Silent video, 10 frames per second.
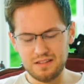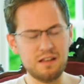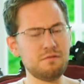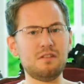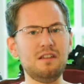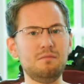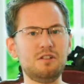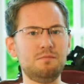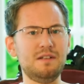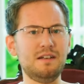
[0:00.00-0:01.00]
there seem
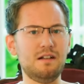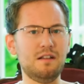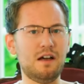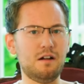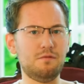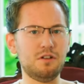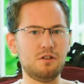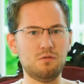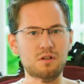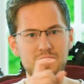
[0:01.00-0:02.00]
to be a lot of, you
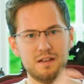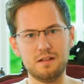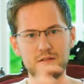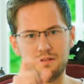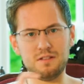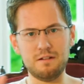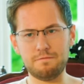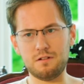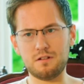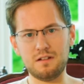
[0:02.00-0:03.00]
know,
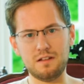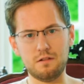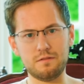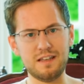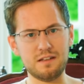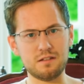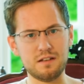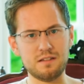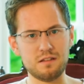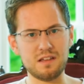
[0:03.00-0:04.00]
different little things
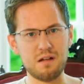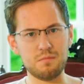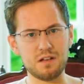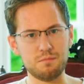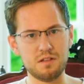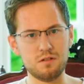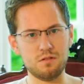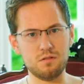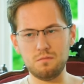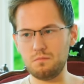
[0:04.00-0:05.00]
that this camera can be,
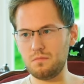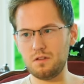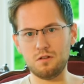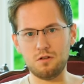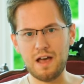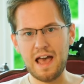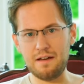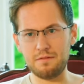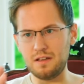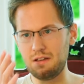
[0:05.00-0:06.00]
you know,
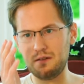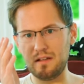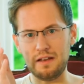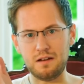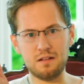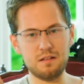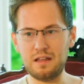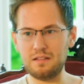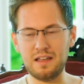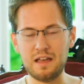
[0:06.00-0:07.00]
have in
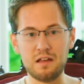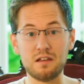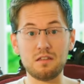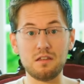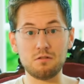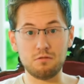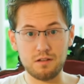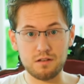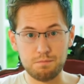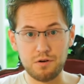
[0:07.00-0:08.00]
the
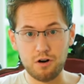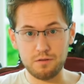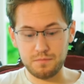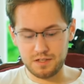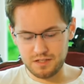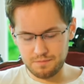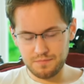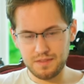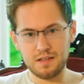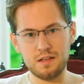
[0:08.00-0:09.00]
accessories department.
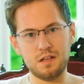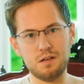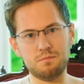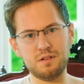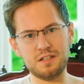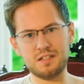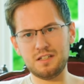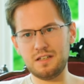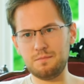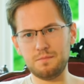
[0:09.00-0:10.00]
But
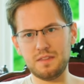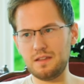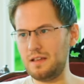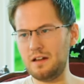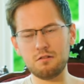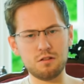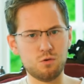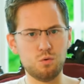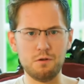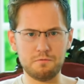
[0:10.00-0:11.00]
um, here's a
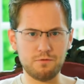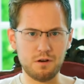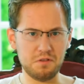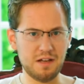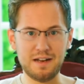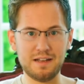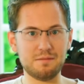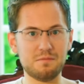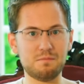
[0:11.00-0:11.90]
quote from you, and I